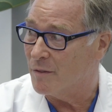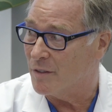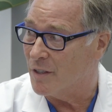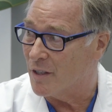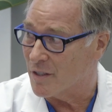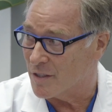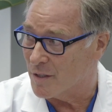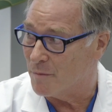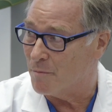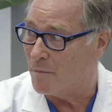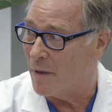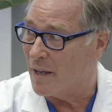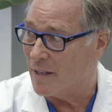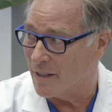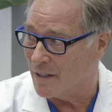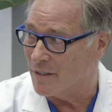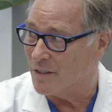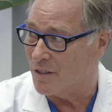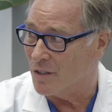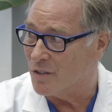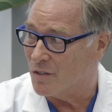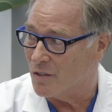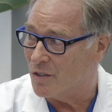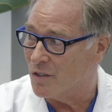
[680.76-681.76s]
doesn't make
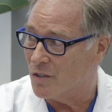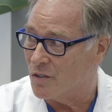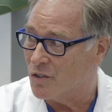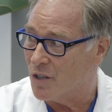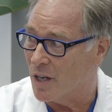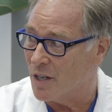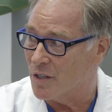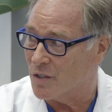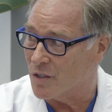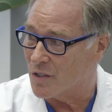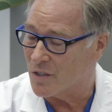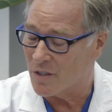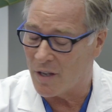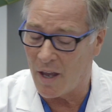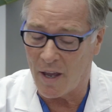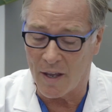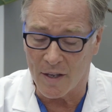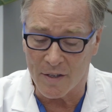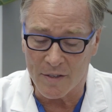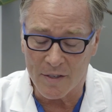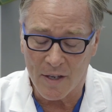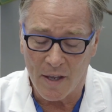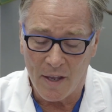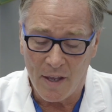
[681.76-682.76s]
it to, to change the
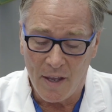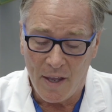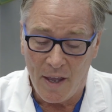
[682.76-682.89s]
size.